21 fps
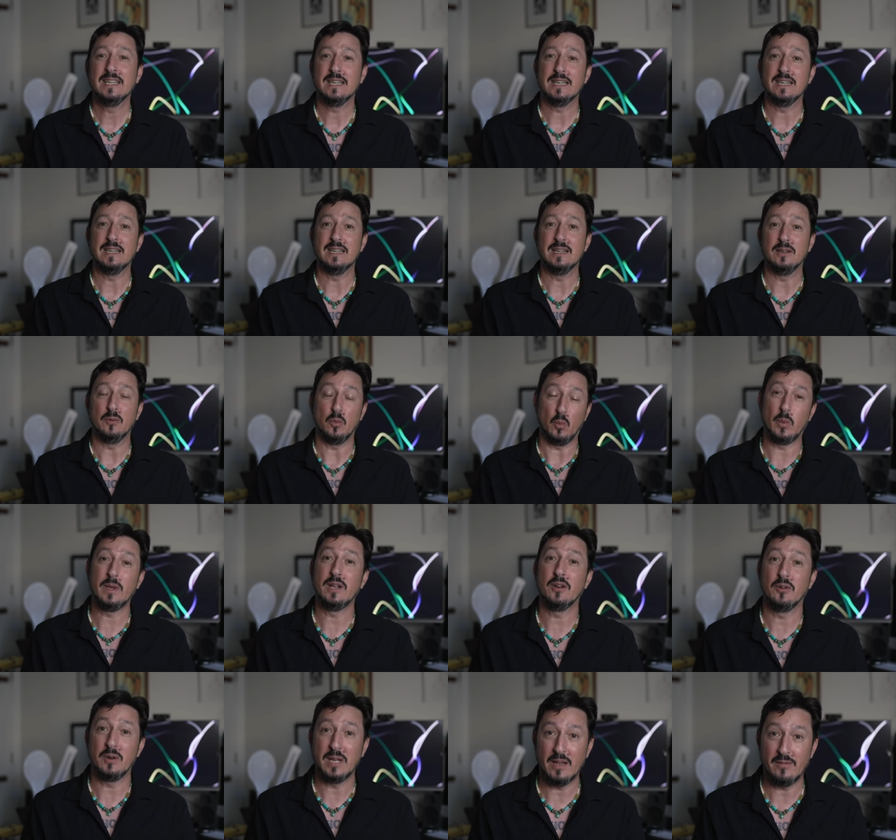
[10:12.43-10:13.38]
Uh, we
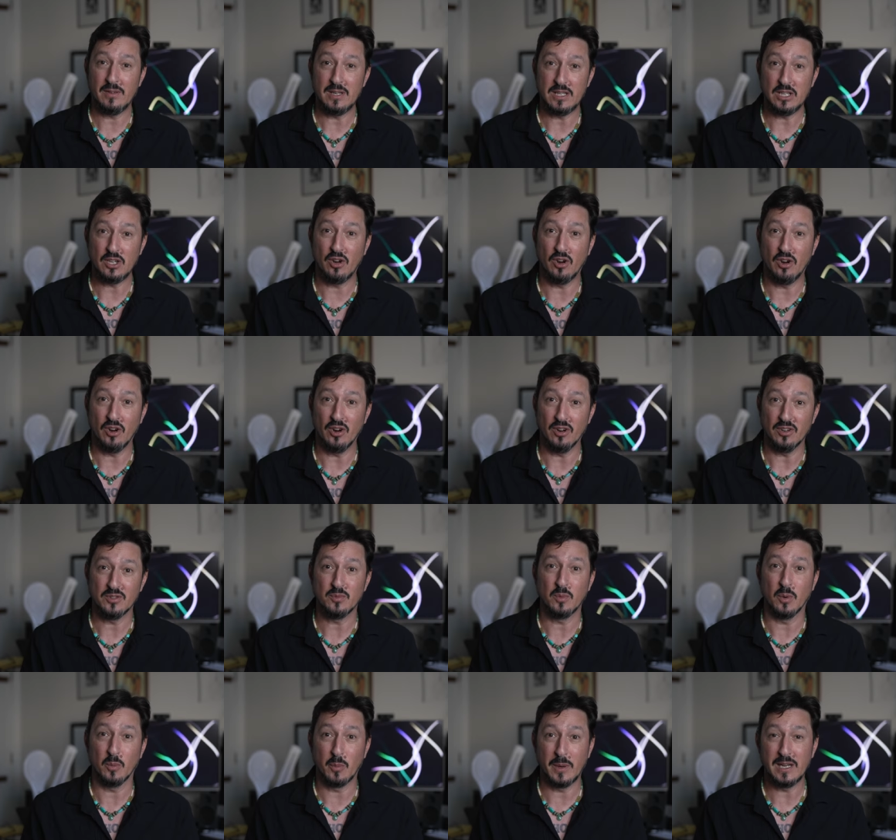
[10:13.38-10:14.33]
don't have any
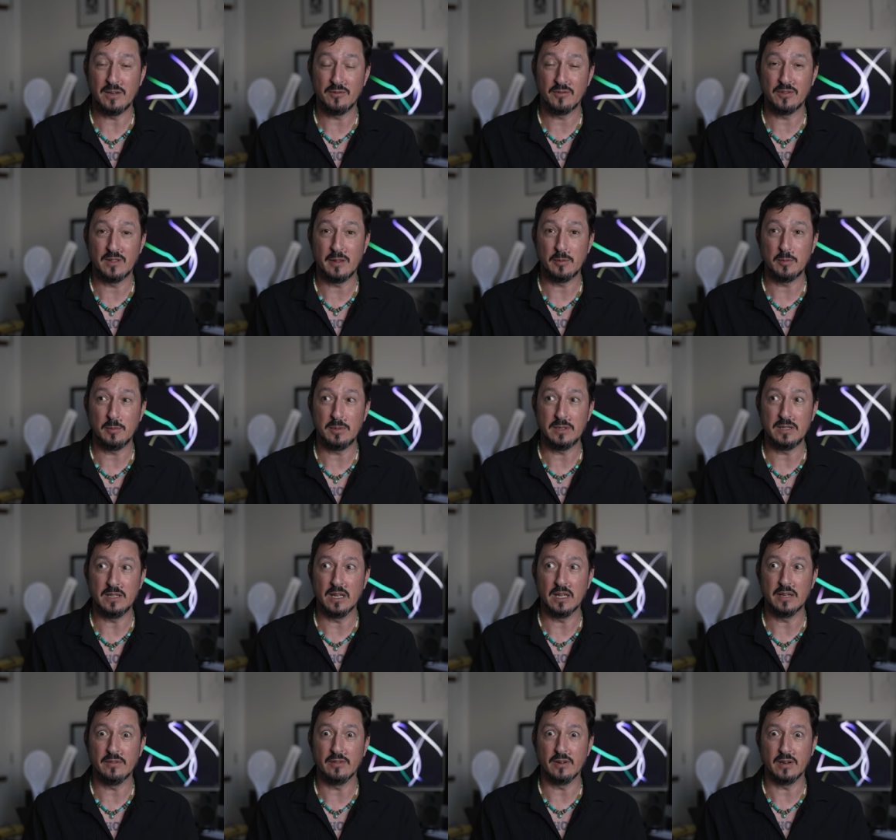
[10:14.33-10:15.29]
cards. We're waiting for them to be
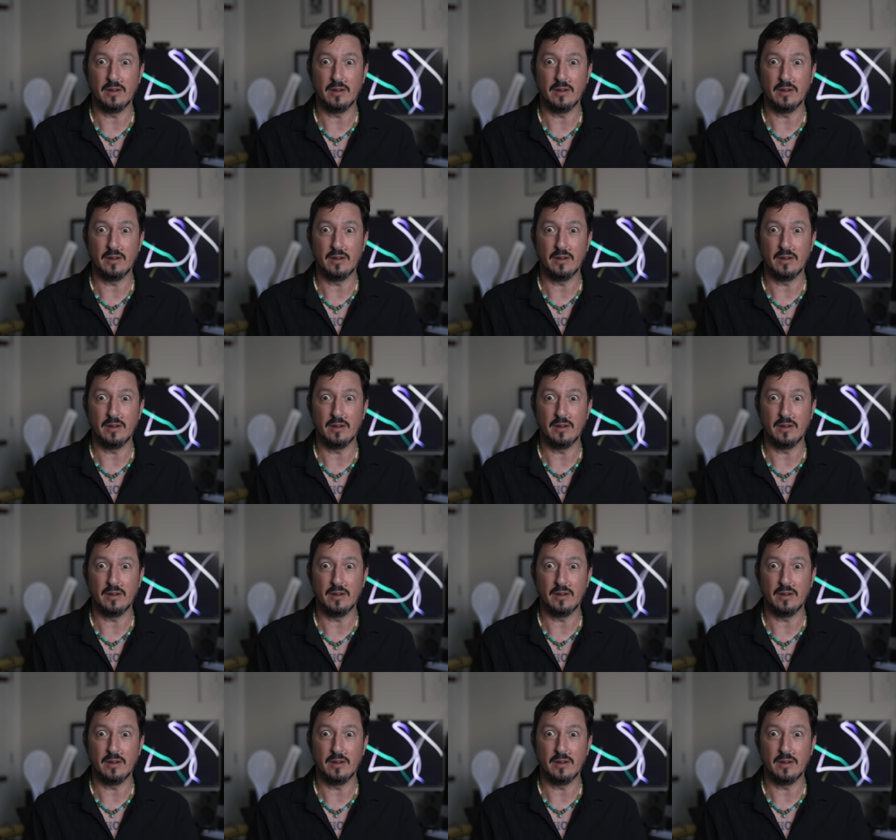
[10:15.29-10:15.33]
delivered.